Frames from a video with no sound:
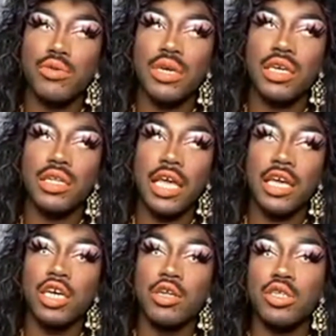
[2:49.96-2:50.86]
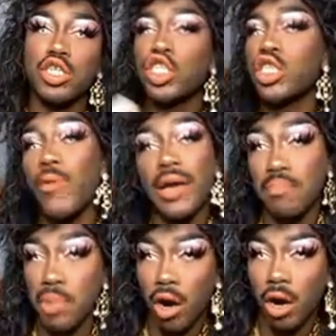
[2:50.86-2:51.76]
doing like a
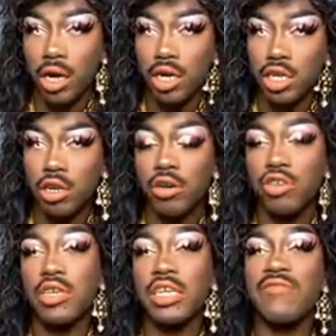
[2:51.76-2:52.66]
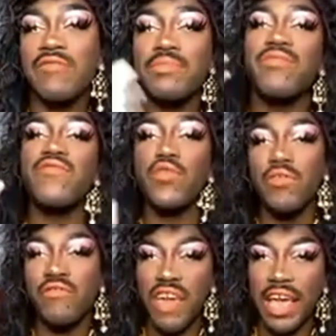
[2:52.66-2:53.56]
show at a bar. Mm-hmm. You know, you give them a
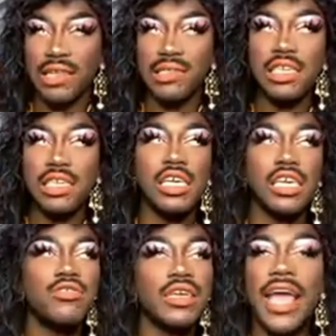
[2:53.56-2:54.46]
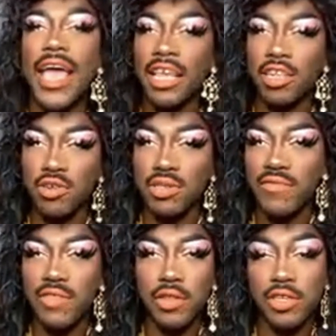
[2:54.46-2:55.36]
full fantasy. You can edit
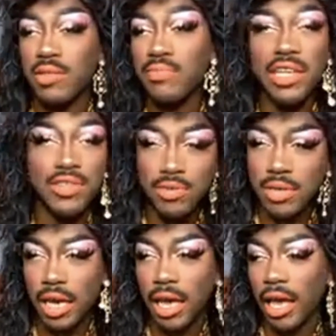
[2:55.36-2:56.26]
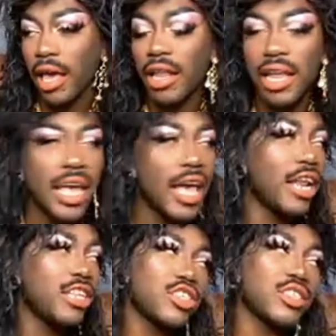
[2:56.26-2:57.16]
yourself to look the best you can,
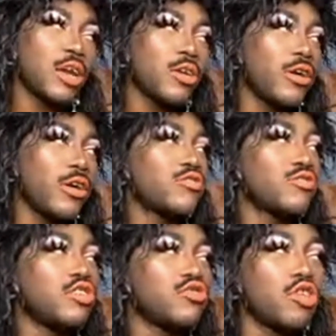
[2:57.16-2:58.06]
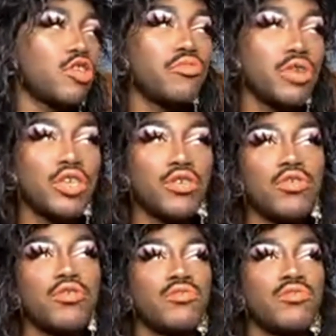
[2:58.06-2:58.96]
and it's just I don't know. It's a
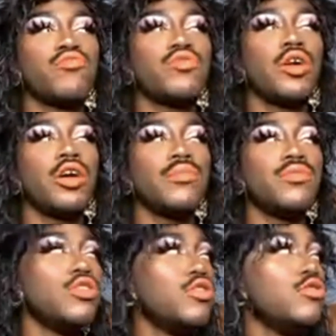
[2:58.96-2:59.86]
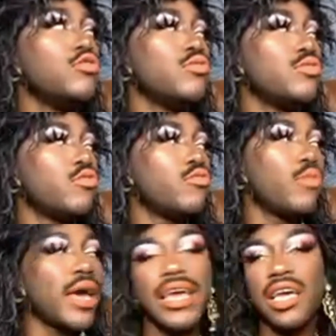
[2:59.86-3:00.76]
really cool new
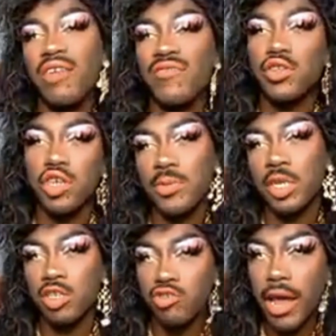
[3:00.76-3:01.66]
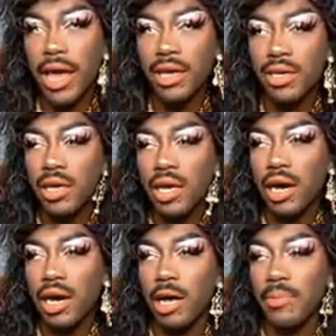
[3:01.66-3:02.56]
way of interpreting drag.
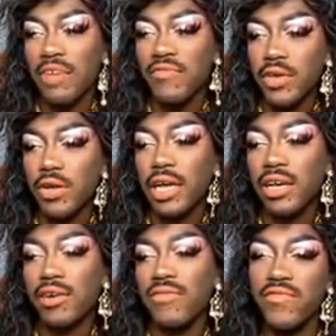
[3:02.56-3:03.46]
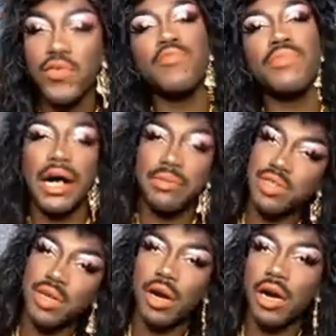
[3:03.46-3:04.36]
I feel like a full pop